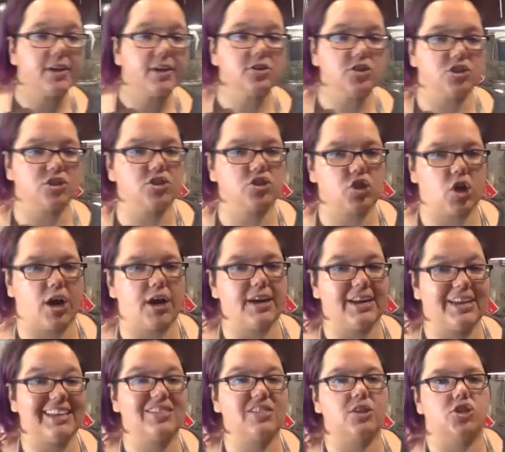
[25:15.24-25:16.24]
are just trying to
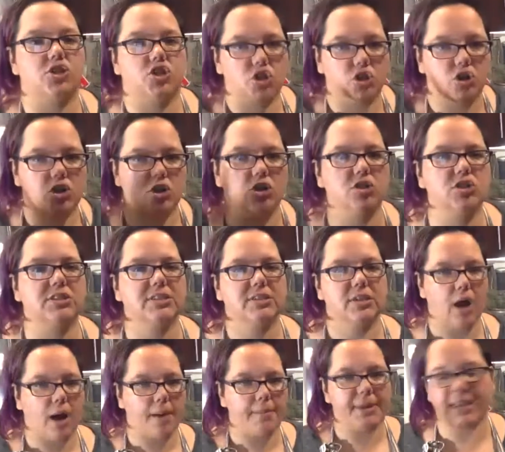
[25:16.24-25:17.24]
get the sugars
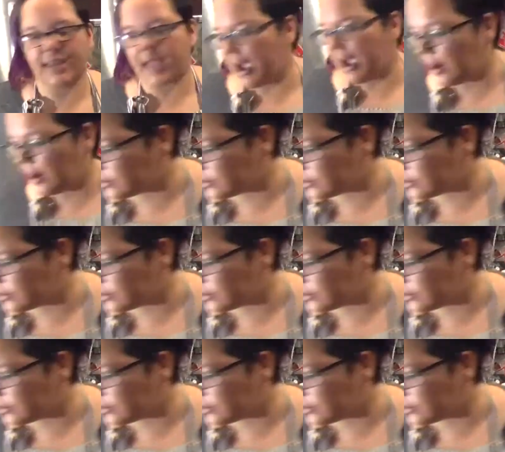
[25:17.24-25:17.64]
coming out.